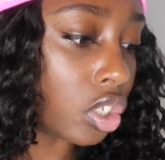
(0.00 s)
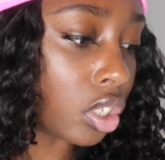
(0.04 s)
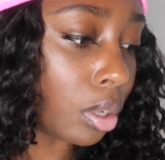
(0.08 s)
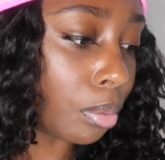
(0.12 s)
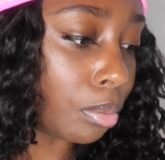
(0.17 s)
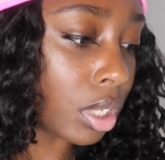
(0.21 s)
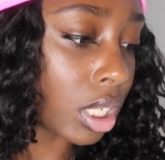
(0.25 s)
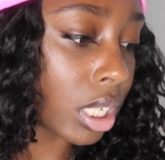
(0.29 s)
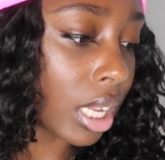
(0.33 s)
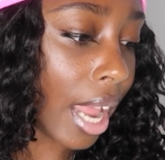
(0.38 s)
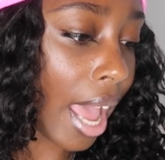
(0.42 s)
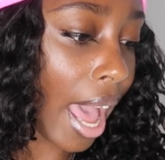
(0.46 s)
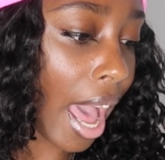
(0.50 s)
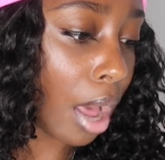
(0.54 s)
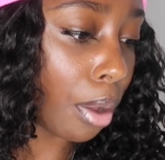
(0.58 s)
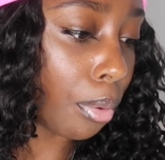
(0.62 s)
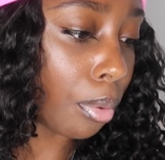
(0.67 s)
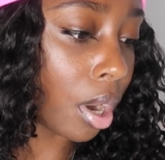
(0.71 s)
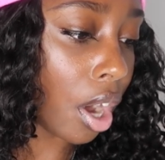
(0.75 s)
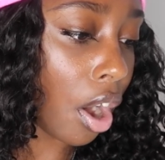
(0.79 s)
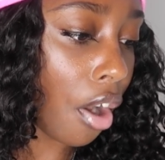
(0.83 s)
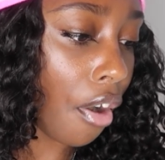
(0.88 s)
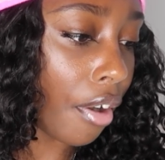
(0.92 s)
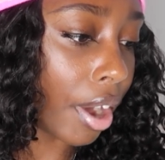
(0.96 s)
So I'm just gonna add
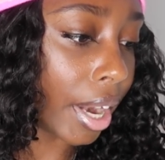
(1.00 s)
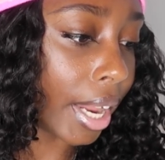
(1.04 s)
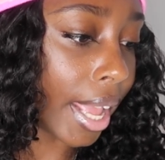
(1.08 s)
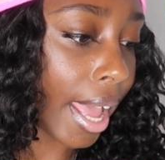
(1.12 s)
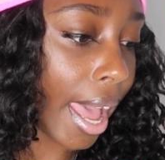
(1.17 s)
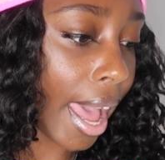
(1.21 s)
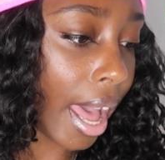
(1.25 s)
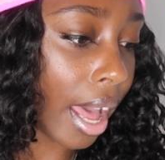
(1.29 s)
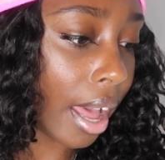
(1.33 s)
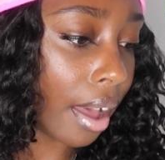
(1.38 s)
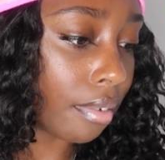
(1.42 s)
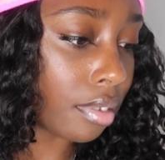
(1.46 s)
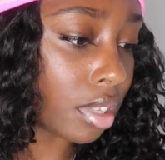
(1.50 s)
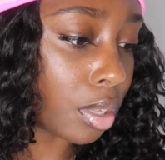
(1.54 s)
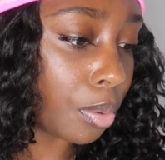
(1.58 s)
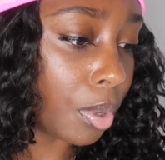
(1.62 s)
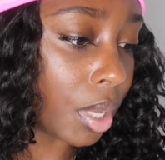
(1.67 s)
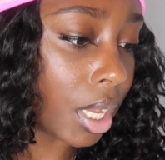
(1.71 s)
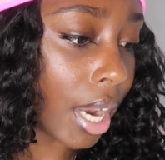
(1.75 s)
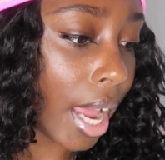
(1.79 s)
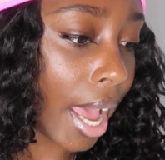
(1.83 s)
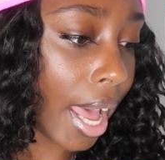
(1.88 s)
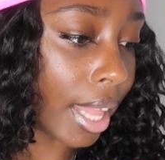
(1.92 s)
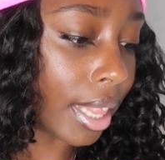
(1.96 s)
one I already have, so
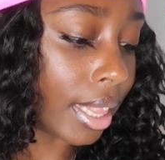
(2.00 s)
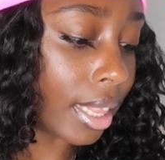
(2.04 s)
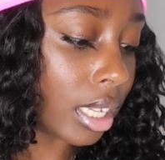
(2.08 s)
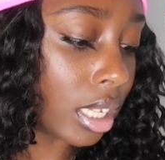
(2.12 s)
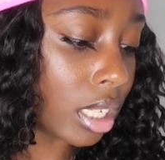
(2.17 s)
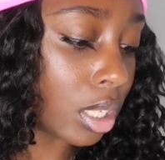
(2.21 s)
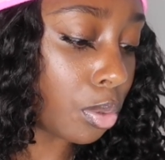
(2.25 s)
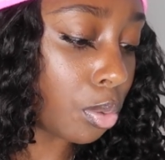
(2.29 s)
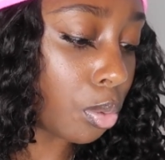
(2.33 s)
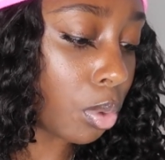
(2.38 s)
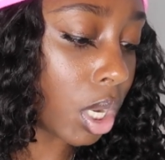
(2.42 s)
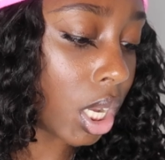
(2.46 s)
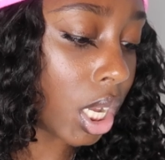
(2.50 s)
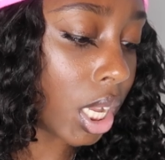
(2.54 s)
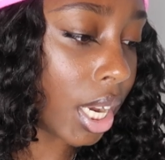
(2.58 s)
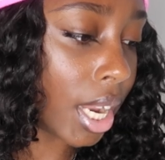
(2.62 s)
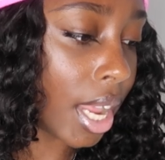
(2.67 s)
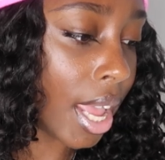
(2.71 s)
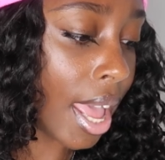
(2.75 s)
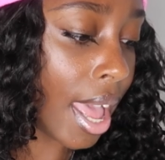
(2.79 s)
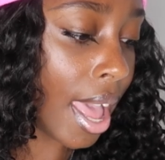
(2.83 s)
we can add this one.